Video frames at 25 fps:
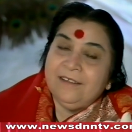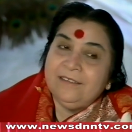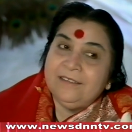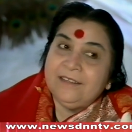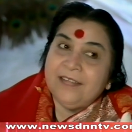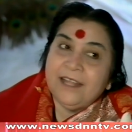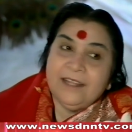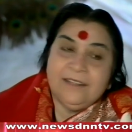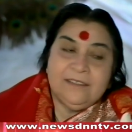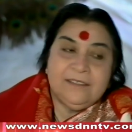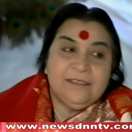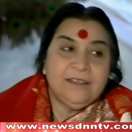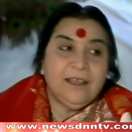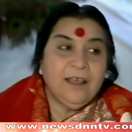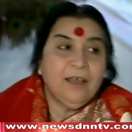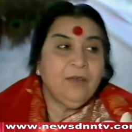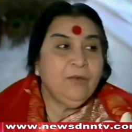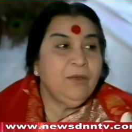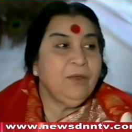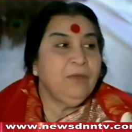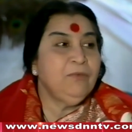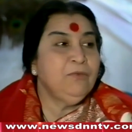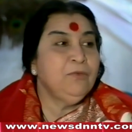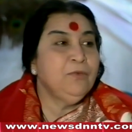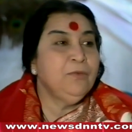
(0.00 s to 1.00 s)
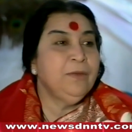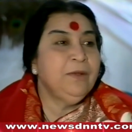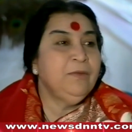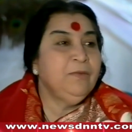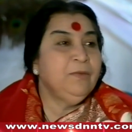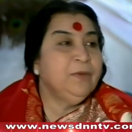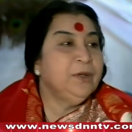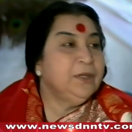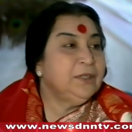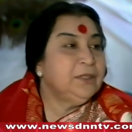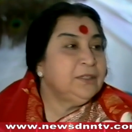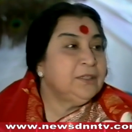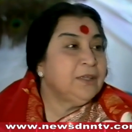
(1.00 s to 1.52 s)
That's how a woman
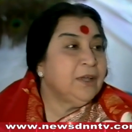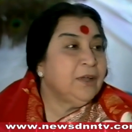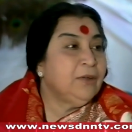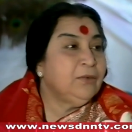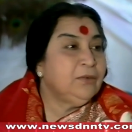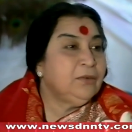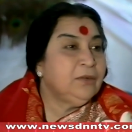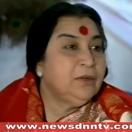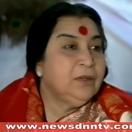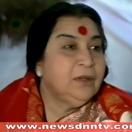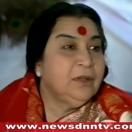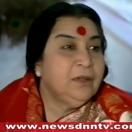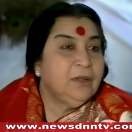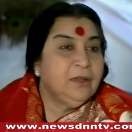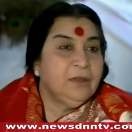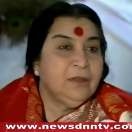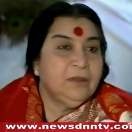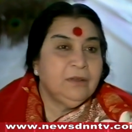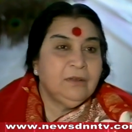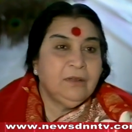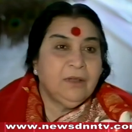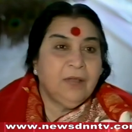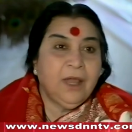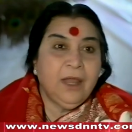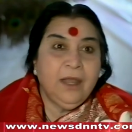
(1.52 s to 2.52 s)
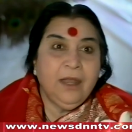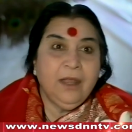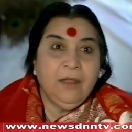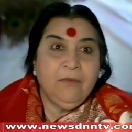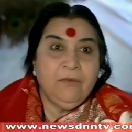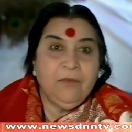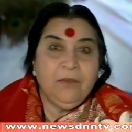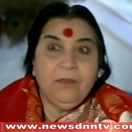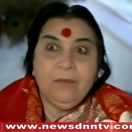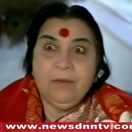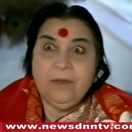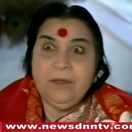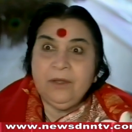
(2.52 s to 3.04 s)
works out. And
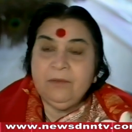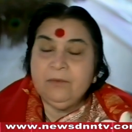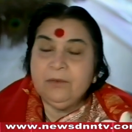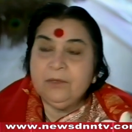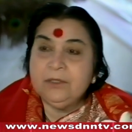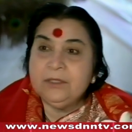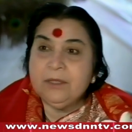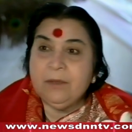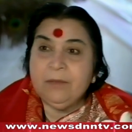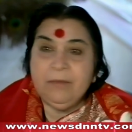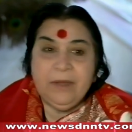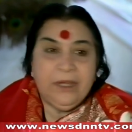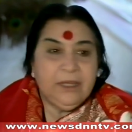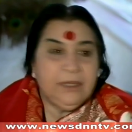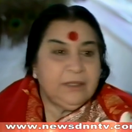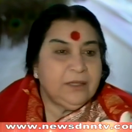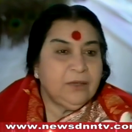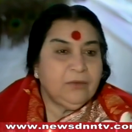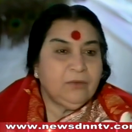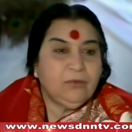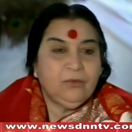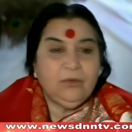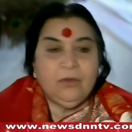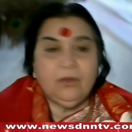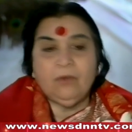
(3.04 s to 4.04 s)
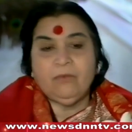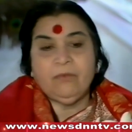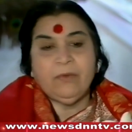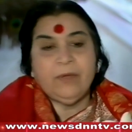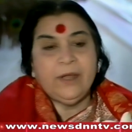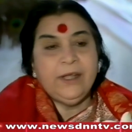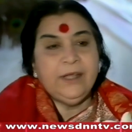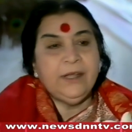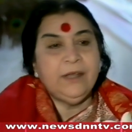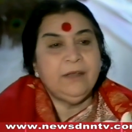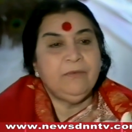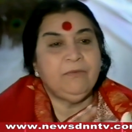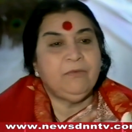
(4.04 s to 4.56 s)
everybody was amazed. They could not
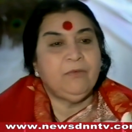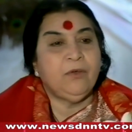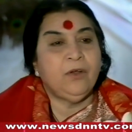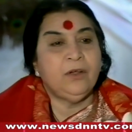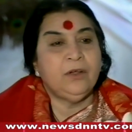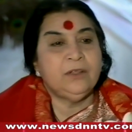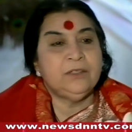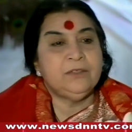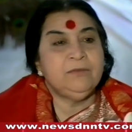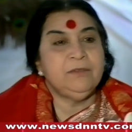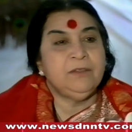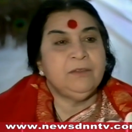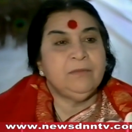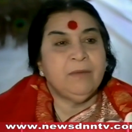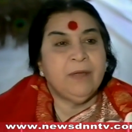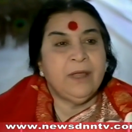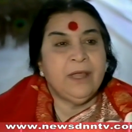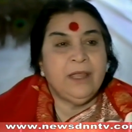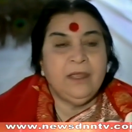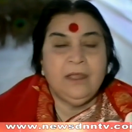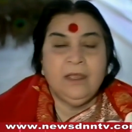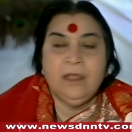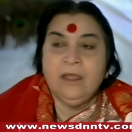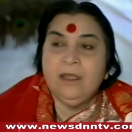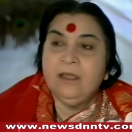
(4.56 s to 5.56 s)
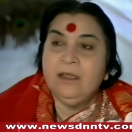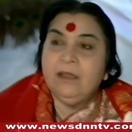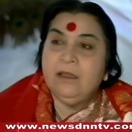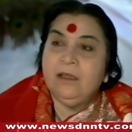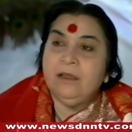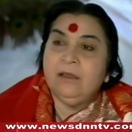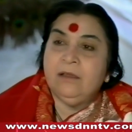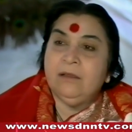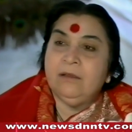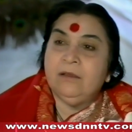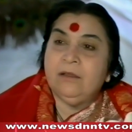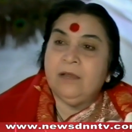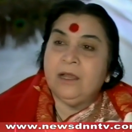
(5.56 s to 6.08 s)
find any faults with my
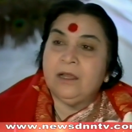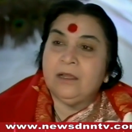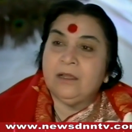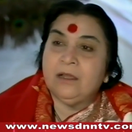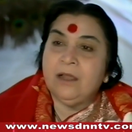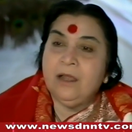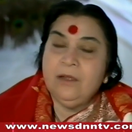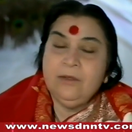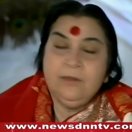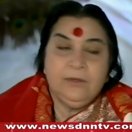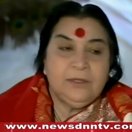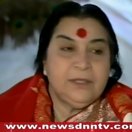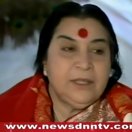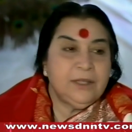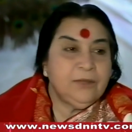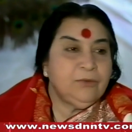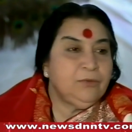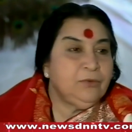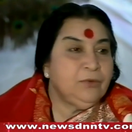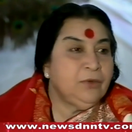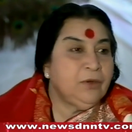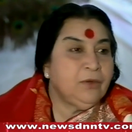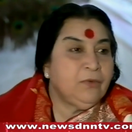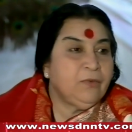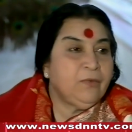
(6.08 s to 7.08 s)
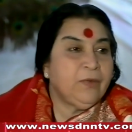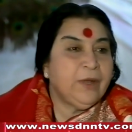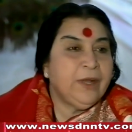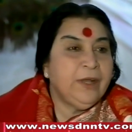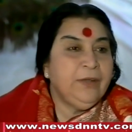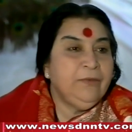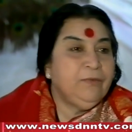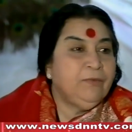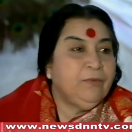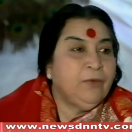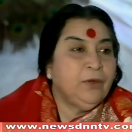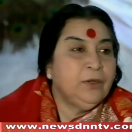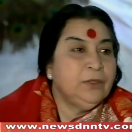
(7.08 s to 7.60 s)
accounts. They could not
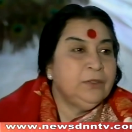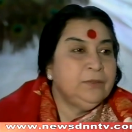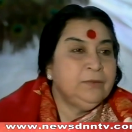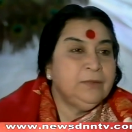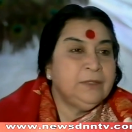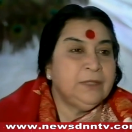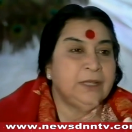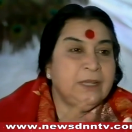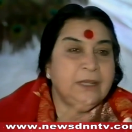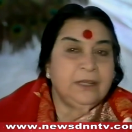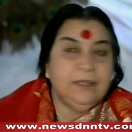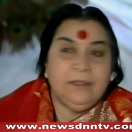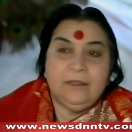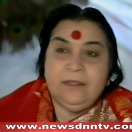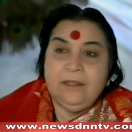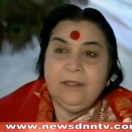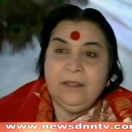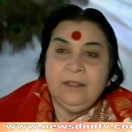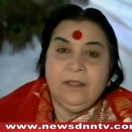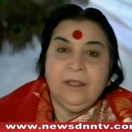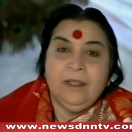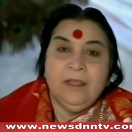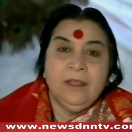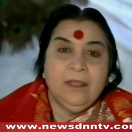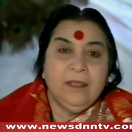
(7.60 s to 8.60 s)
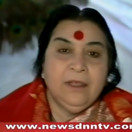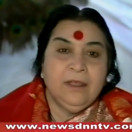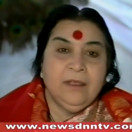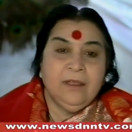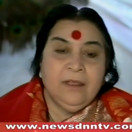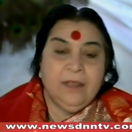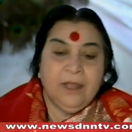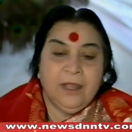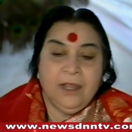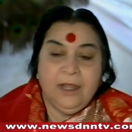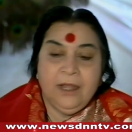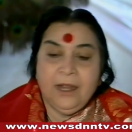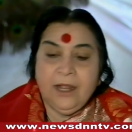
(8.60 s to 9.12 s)
find faults with anything.
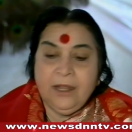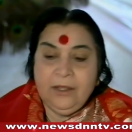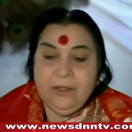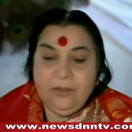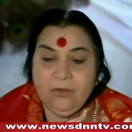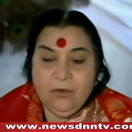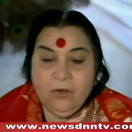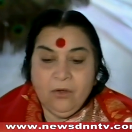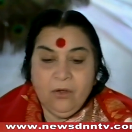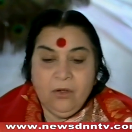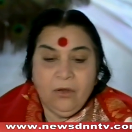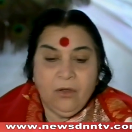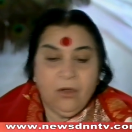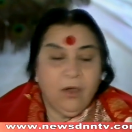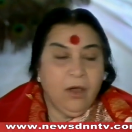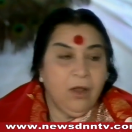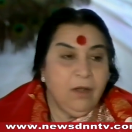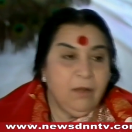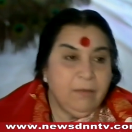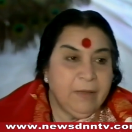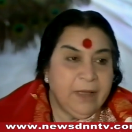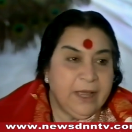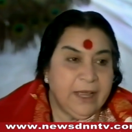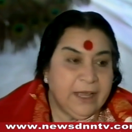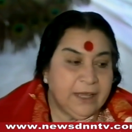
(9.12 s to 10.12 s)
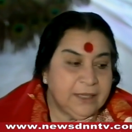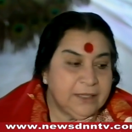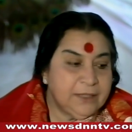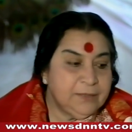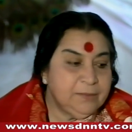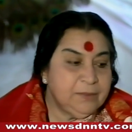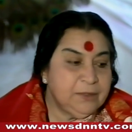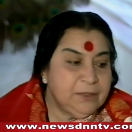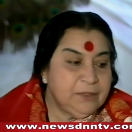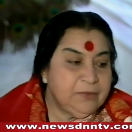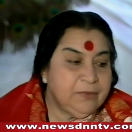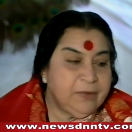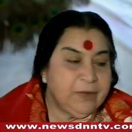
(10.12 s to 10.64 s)
And I told all my
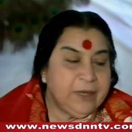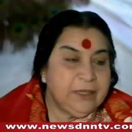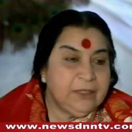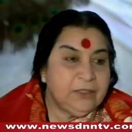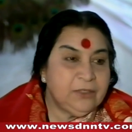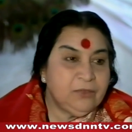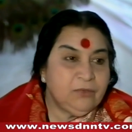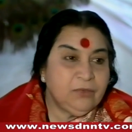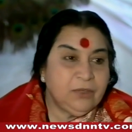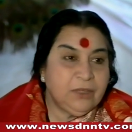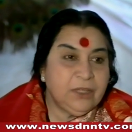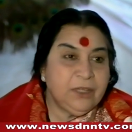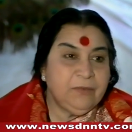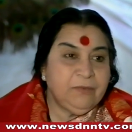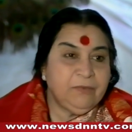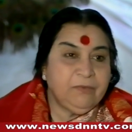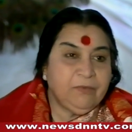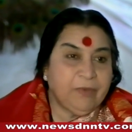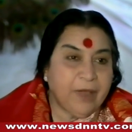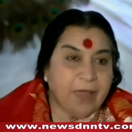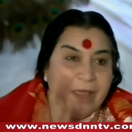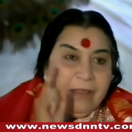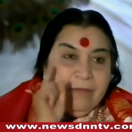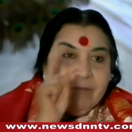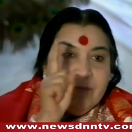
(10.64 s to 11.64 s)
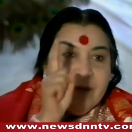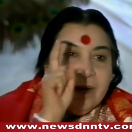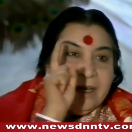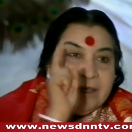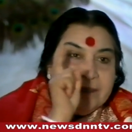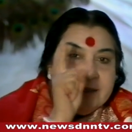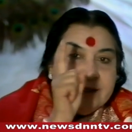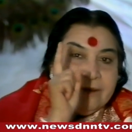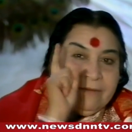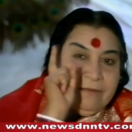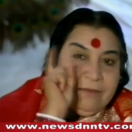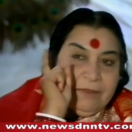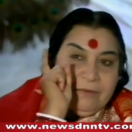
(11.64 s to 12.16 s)
husband's friends to keep 5
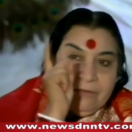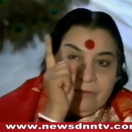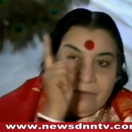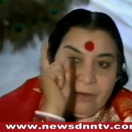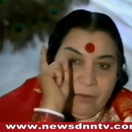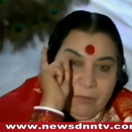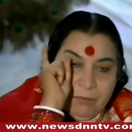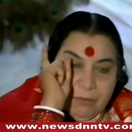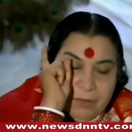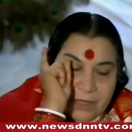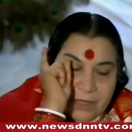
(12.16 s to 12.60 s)
miles away from